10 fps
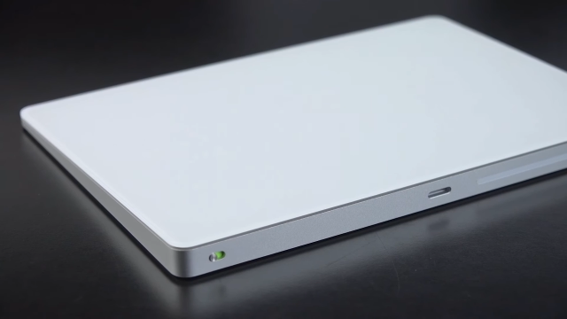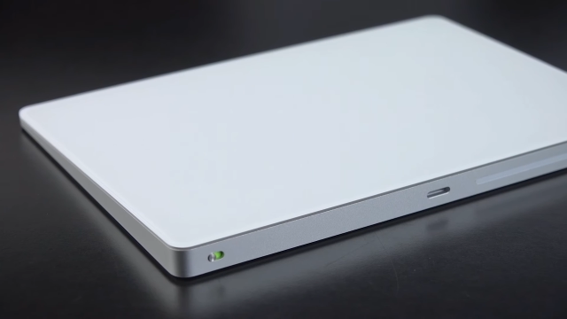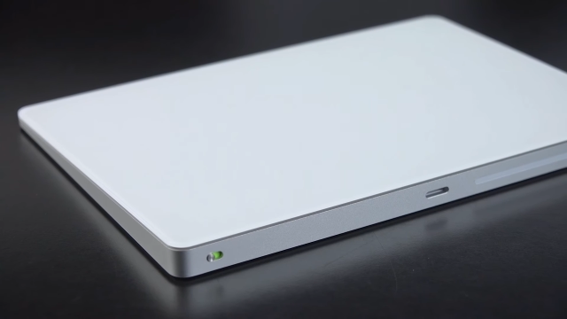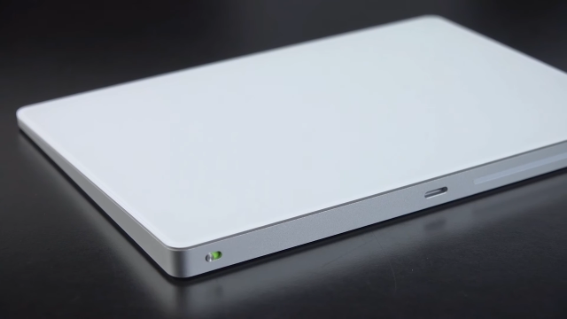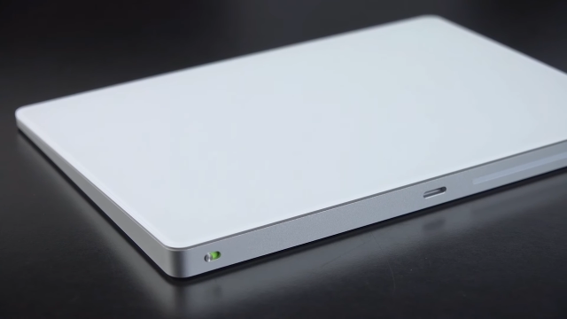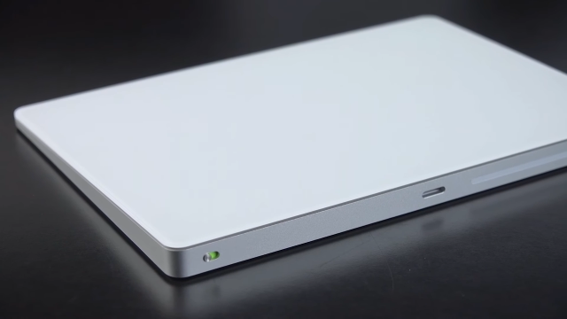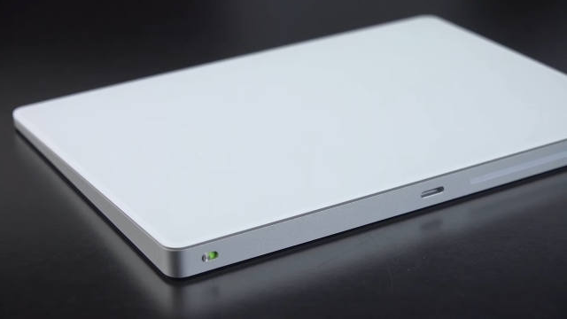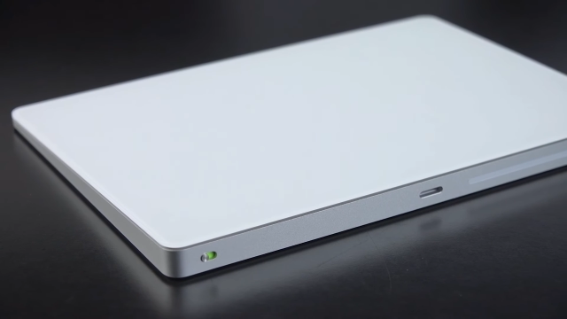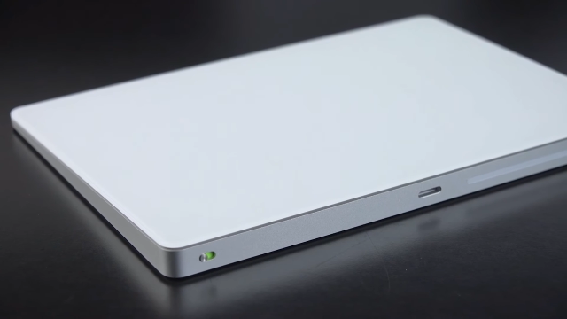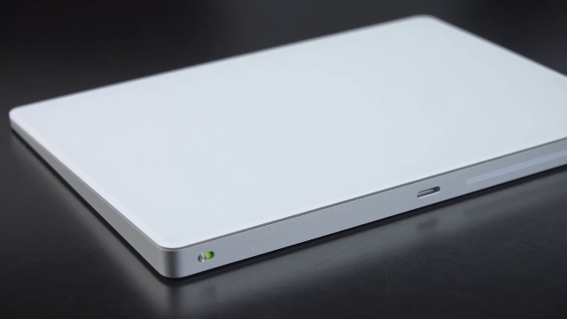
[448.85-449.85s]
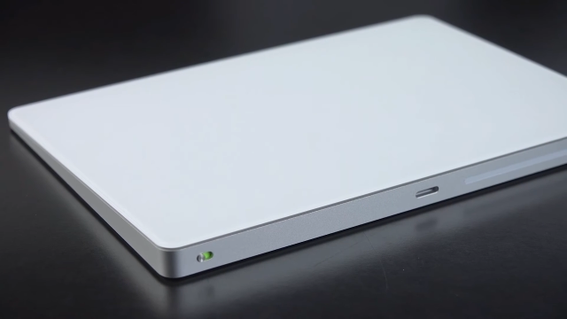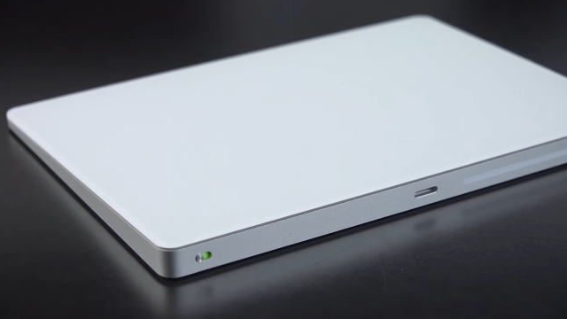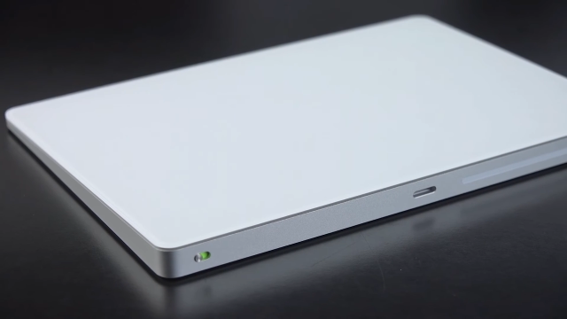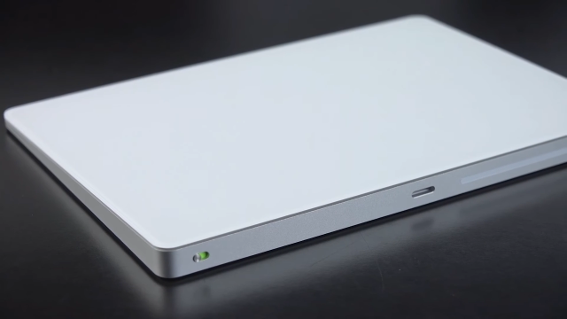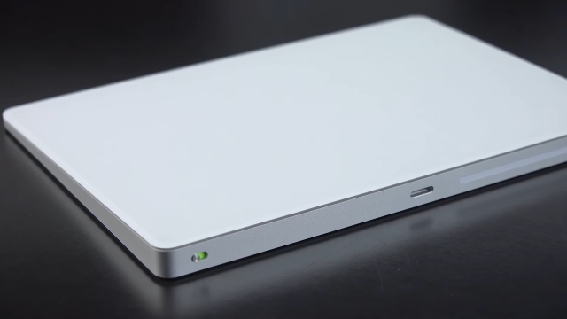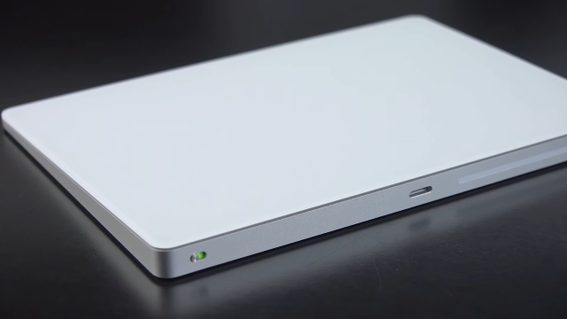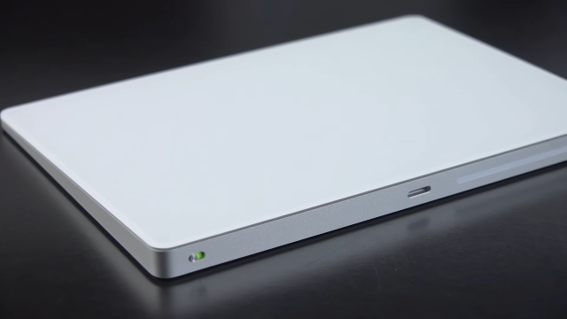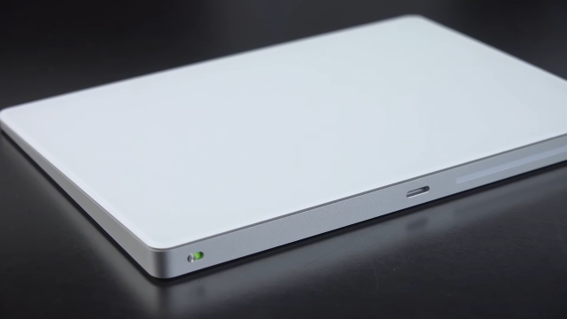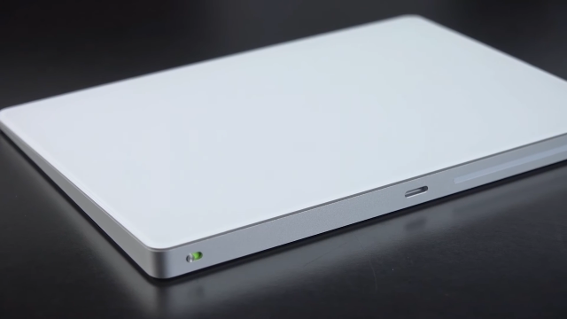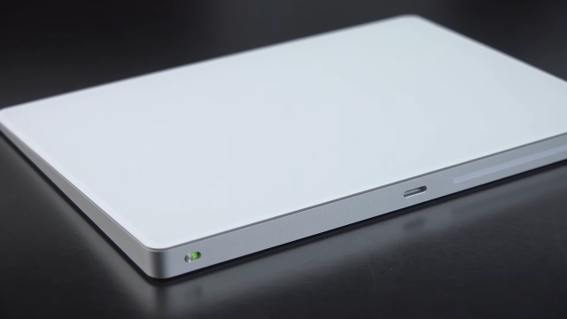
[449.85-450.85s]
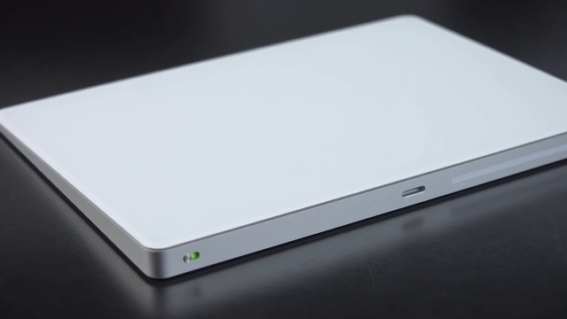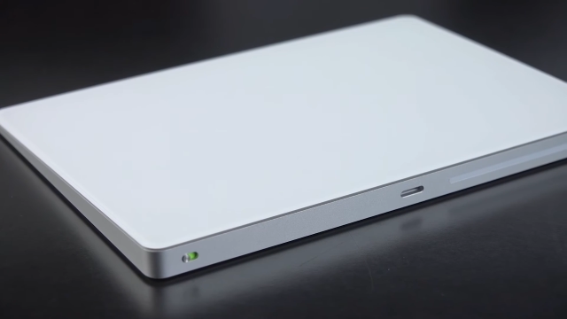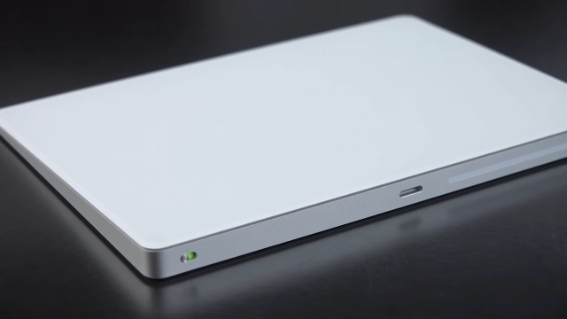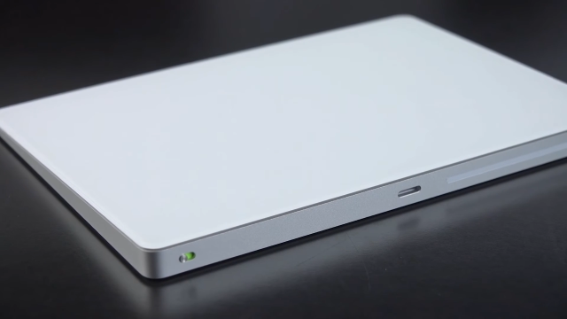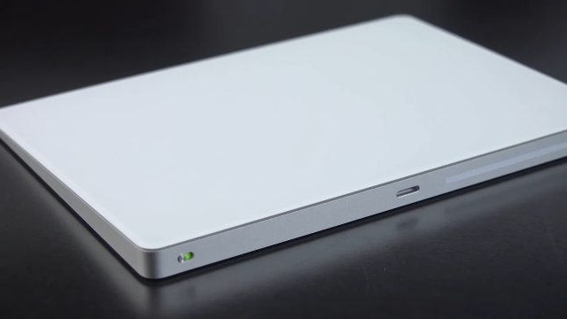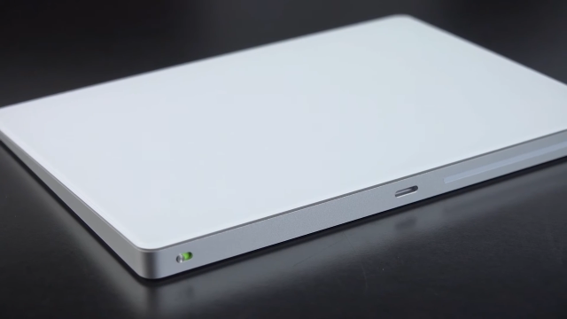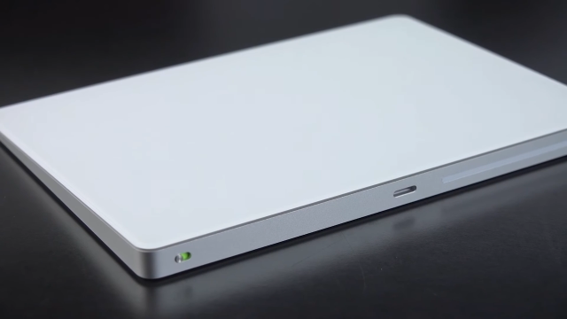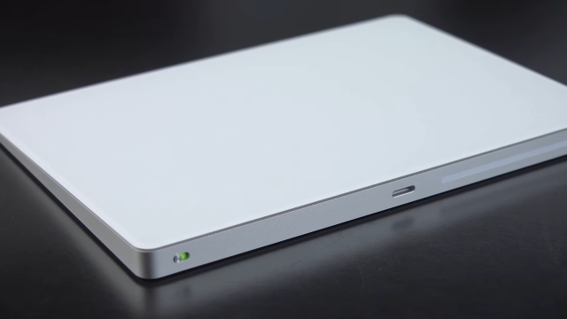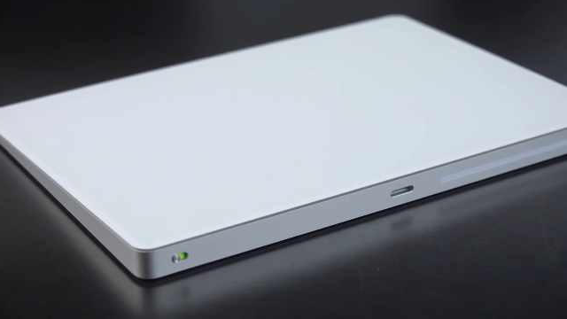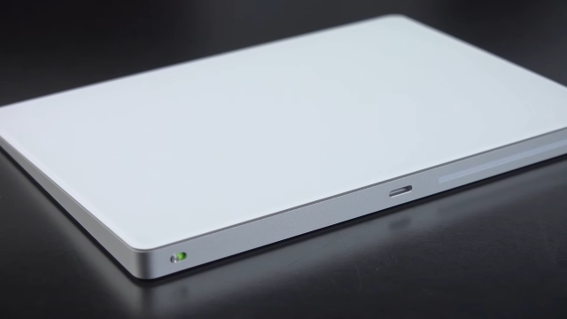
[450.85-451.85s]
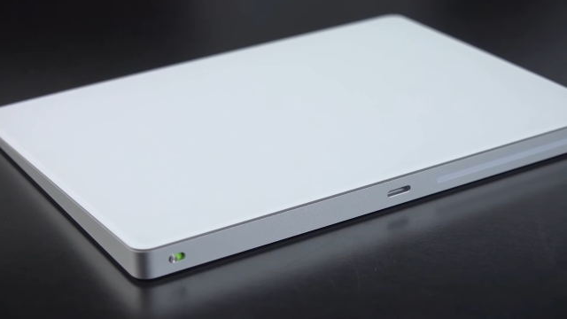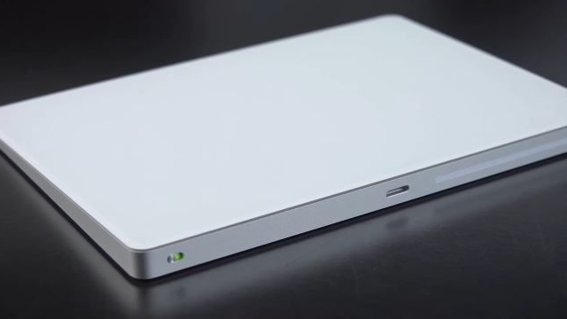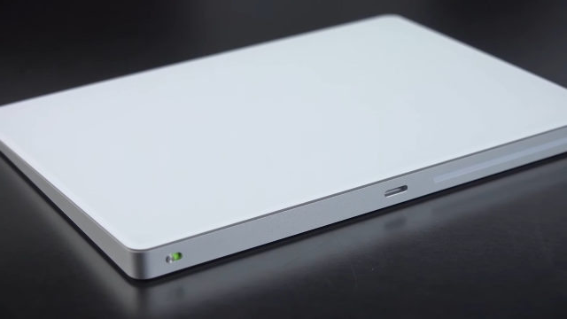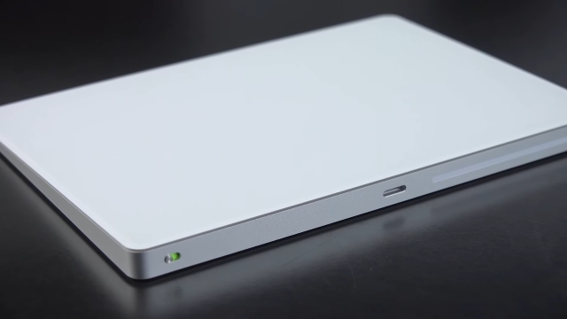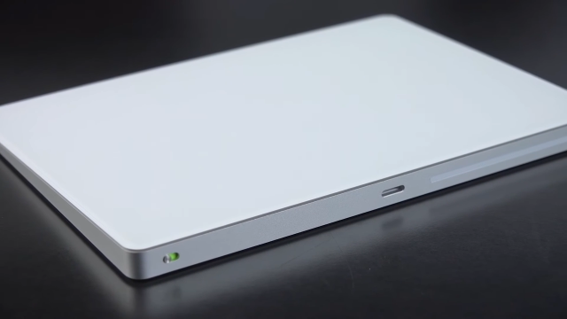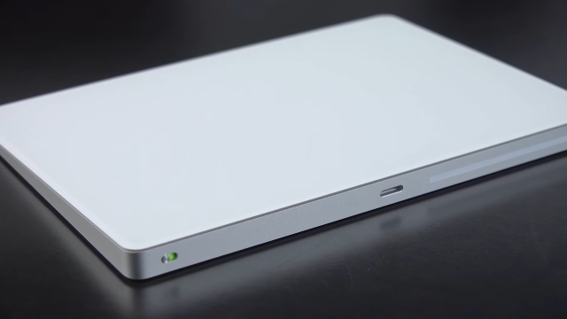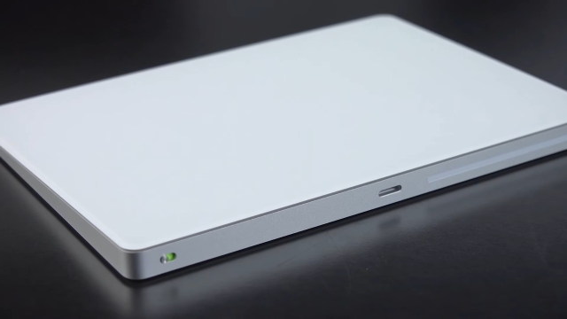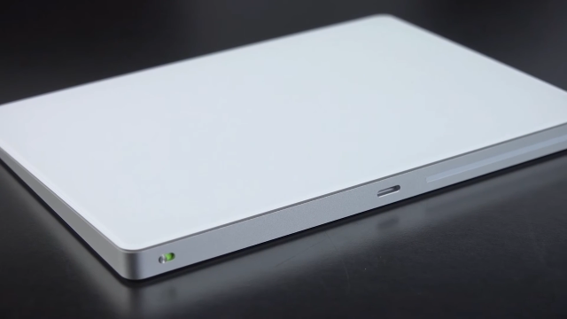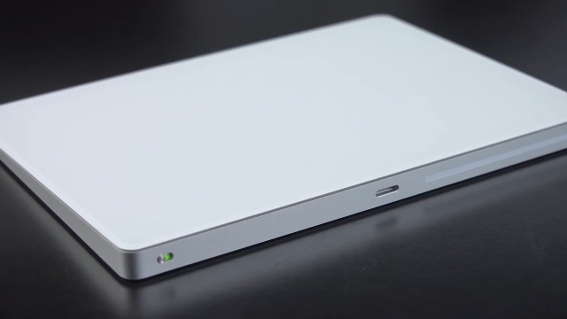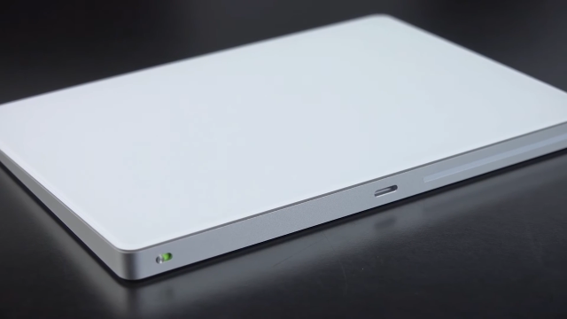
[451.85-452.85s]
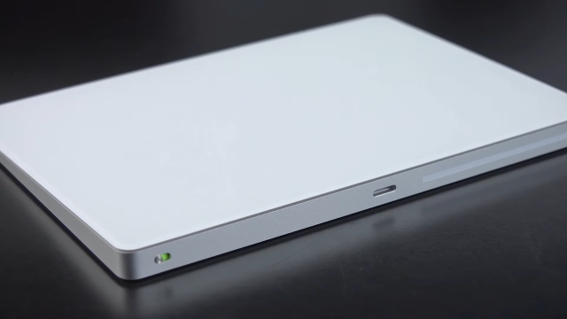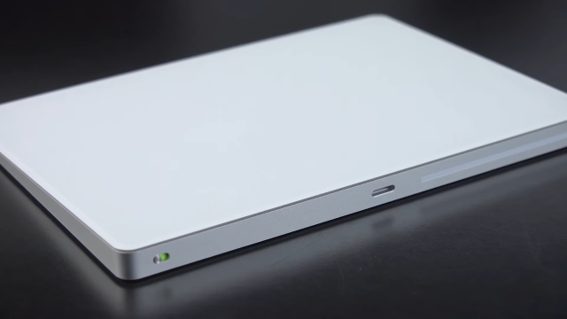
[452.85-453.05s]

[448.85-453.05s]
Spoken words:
[unreadable: no face in view]